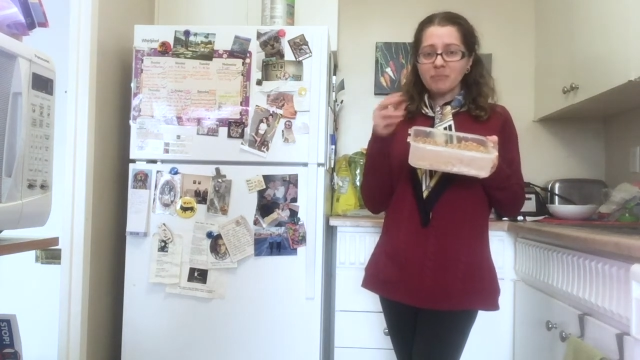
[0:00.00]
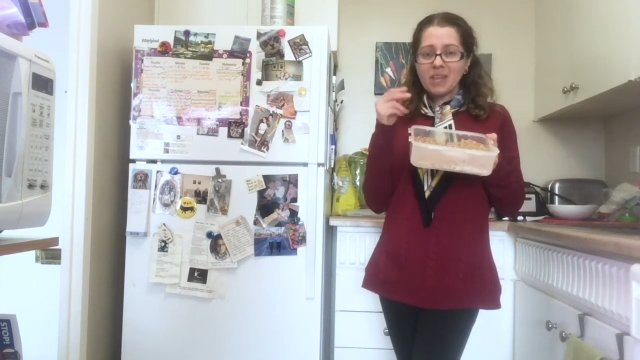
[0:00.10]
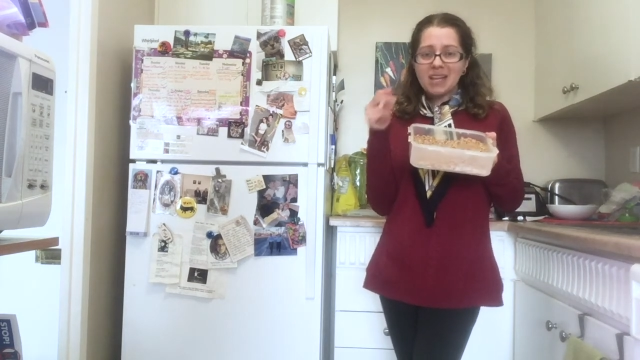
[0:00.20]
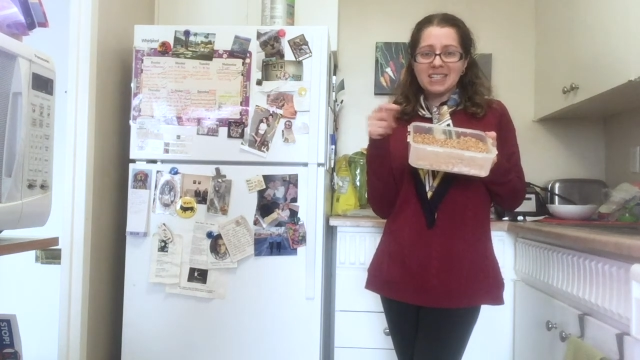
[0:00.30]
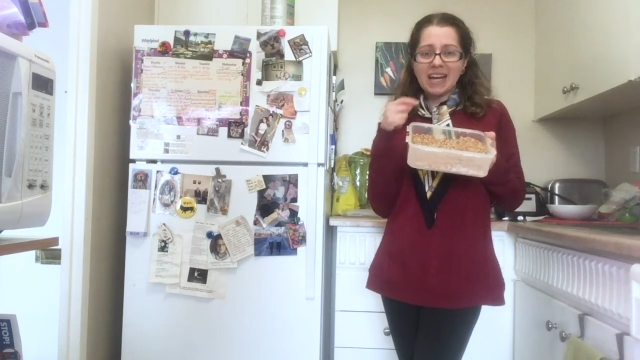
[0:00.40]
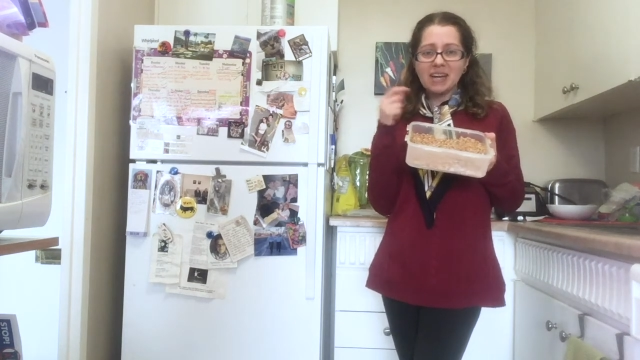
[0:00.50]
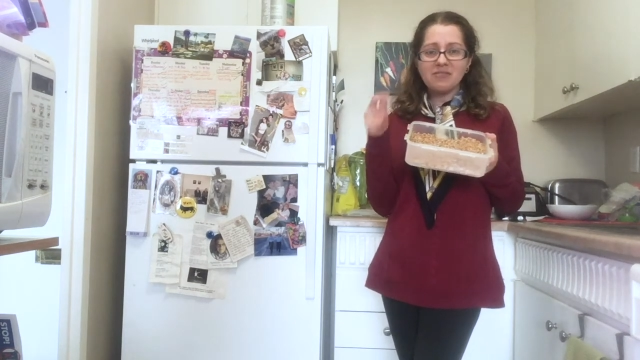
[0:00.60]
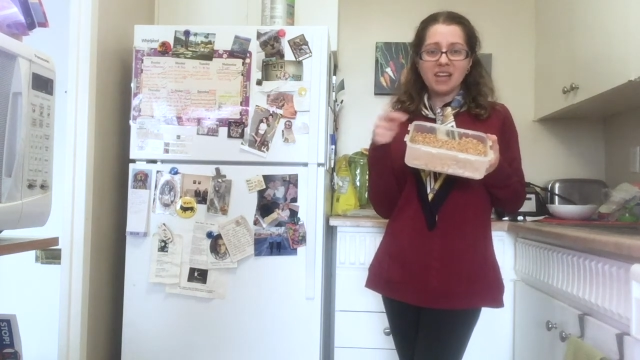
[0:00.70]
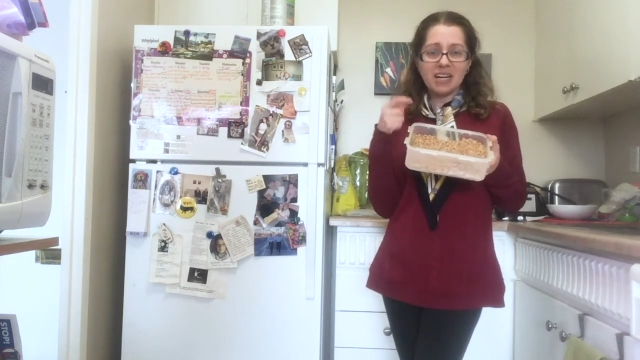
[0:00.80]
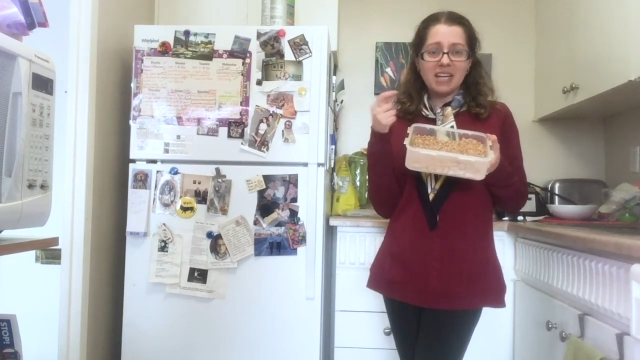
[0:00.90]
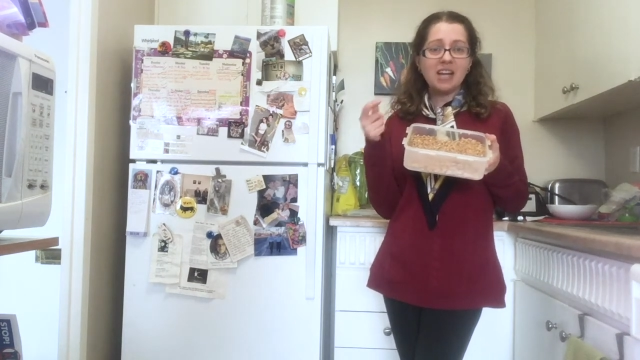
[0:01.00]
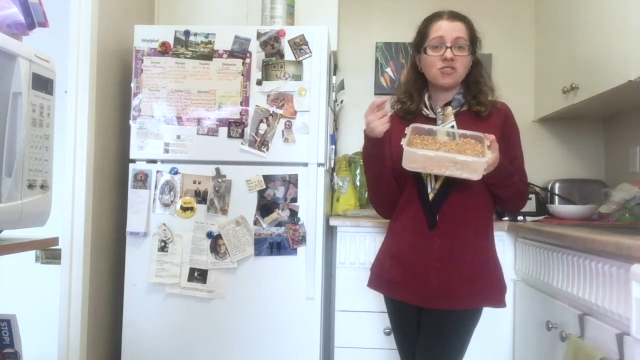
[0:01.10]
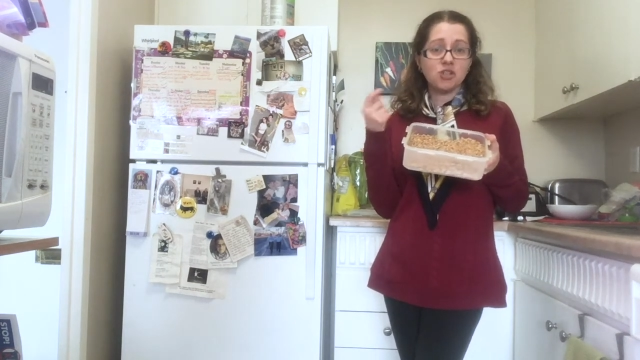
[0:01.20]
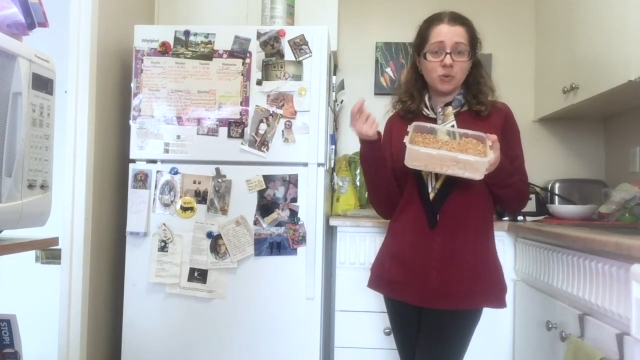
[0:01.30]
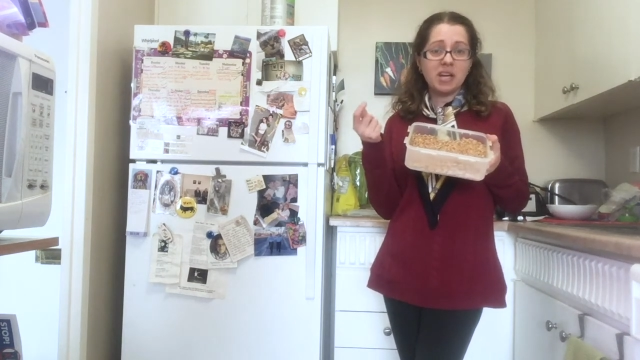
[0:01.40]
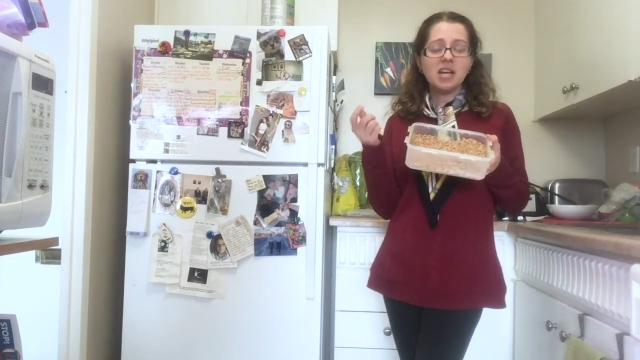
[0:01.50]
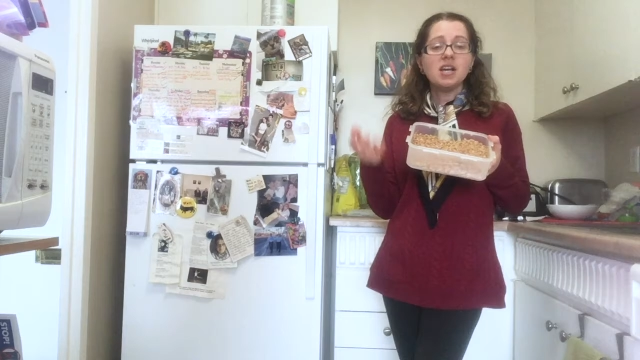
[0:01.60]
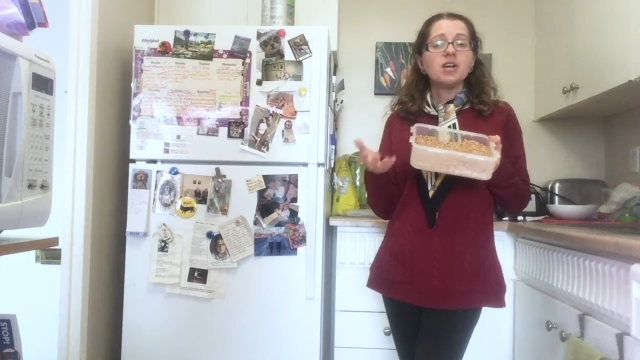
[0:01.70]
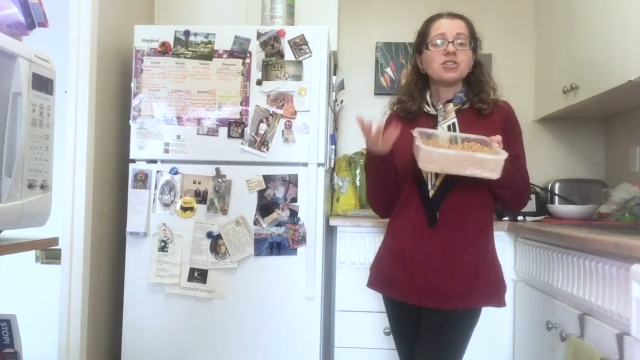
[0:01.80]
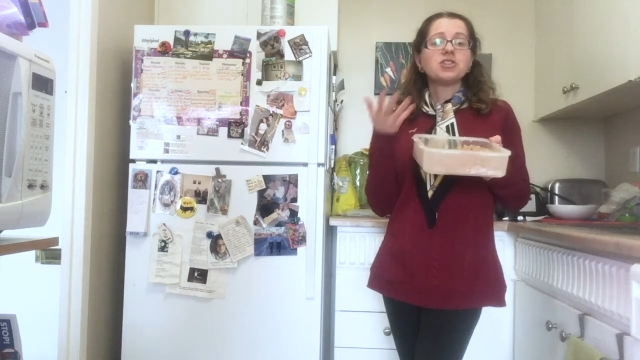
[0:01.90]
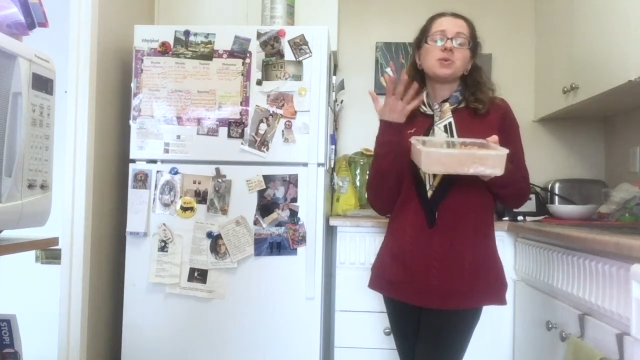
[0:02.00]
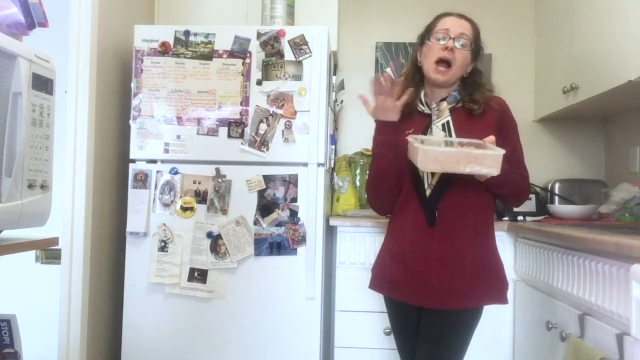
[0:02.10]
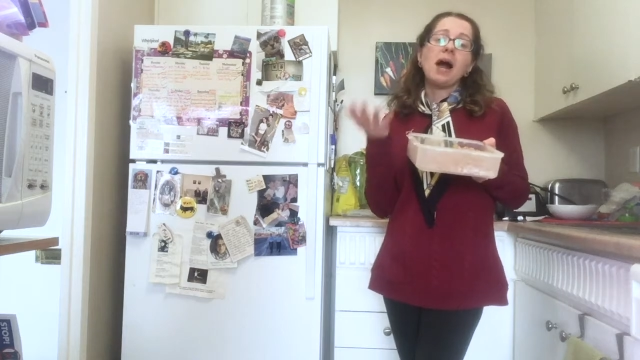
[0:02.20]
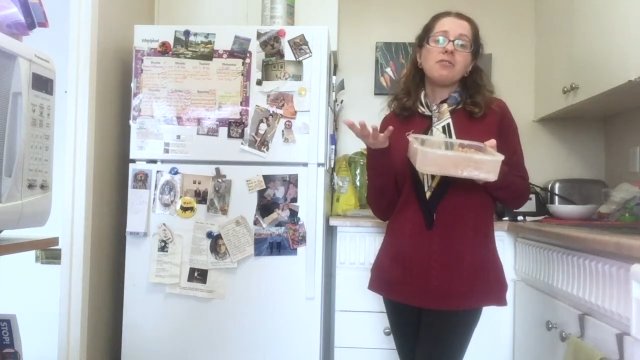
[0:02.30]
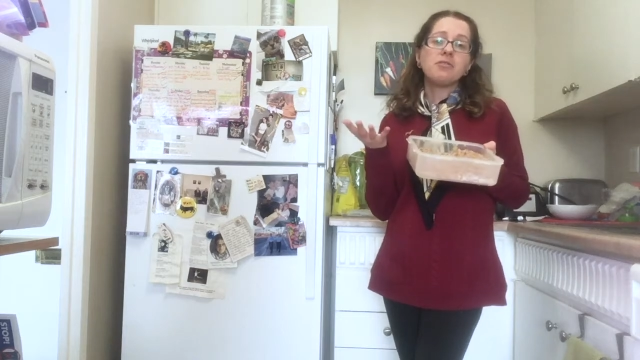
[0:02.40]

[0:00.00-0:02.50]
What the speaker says: It's kind of nutty and chewy. So you have